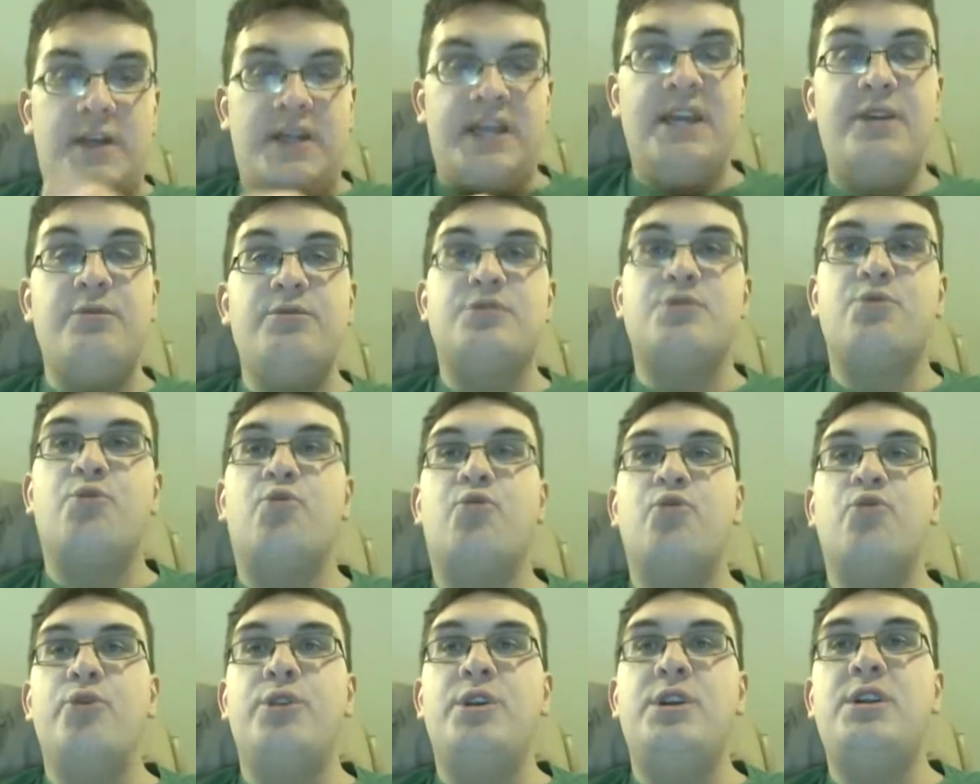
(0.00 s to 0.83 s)
He was
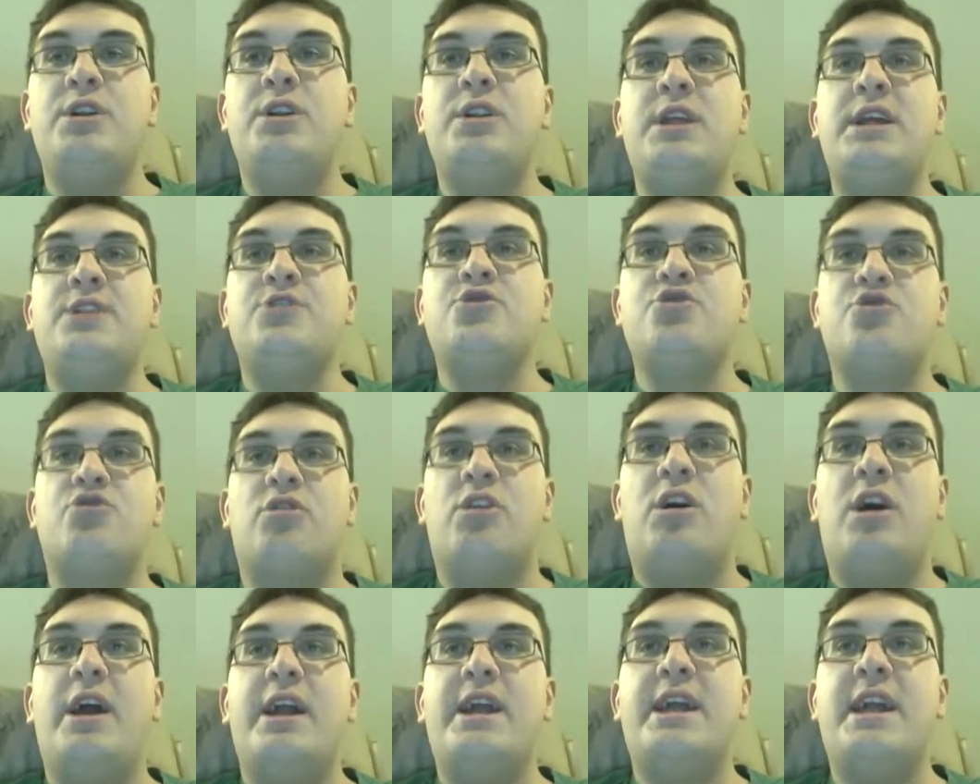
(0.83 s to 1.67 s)
really
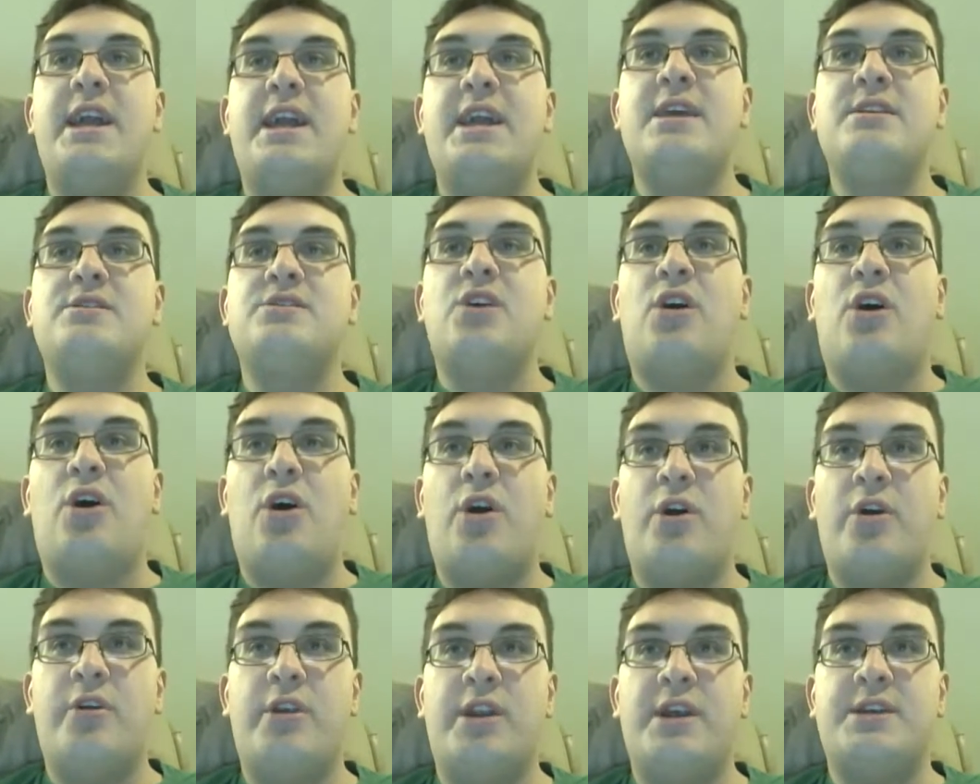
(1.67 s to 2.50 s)
trying his
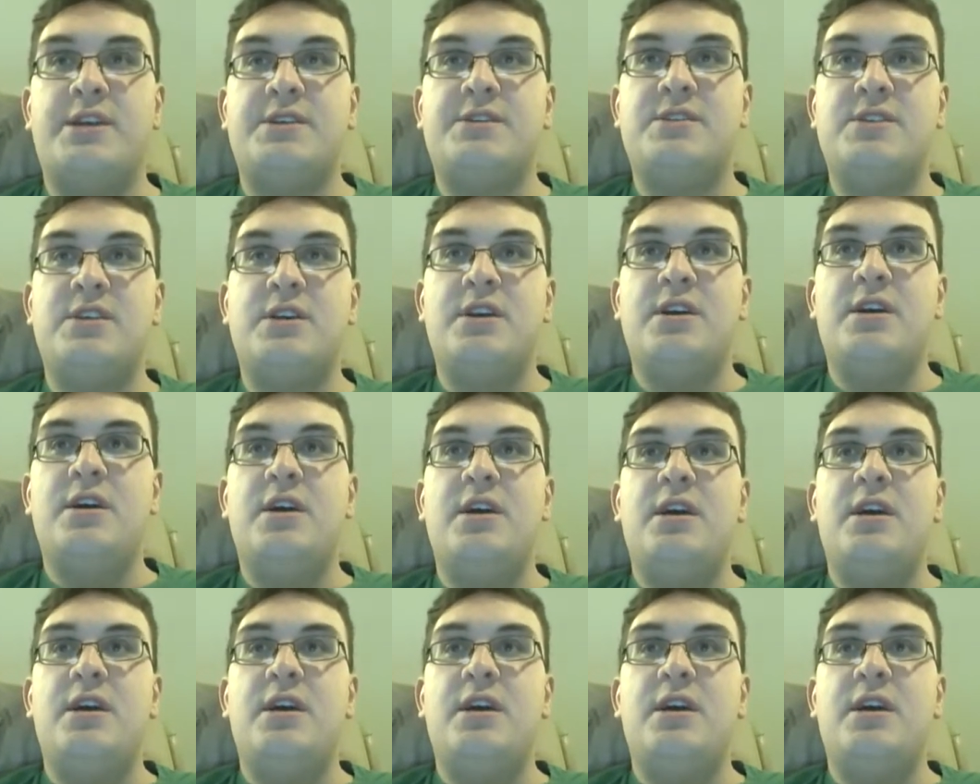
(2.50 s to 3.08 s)
hardest